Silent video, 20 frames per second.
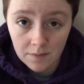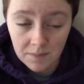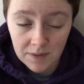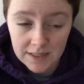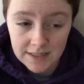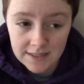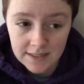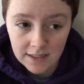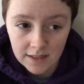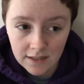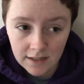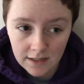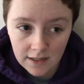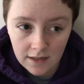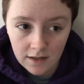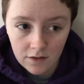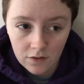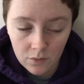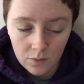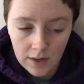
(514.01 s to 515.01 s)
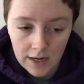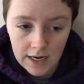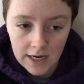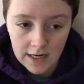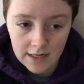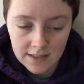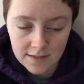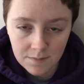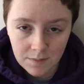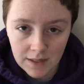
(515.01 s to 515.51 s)
Basically, the way he
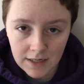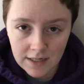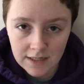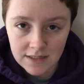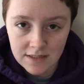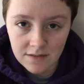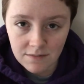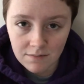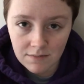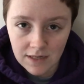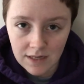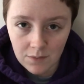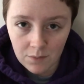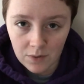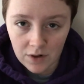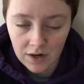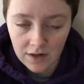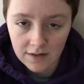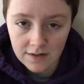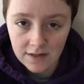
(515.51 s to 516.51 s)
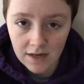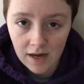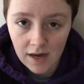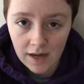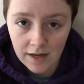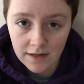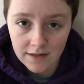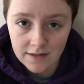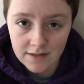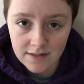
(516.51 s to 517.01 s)
explained it to me, what it
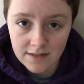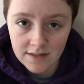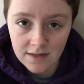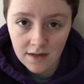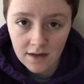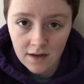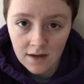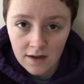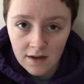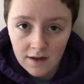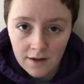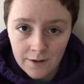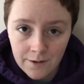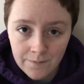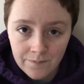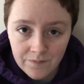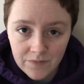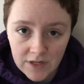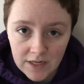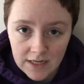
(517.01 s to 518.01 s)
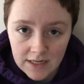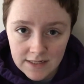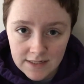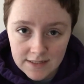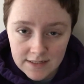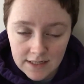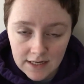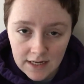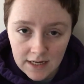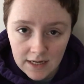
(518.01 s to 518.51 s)
does
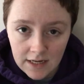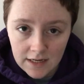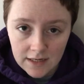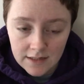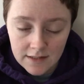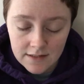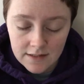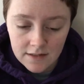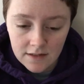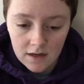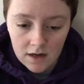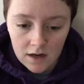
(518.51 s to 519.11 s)
is it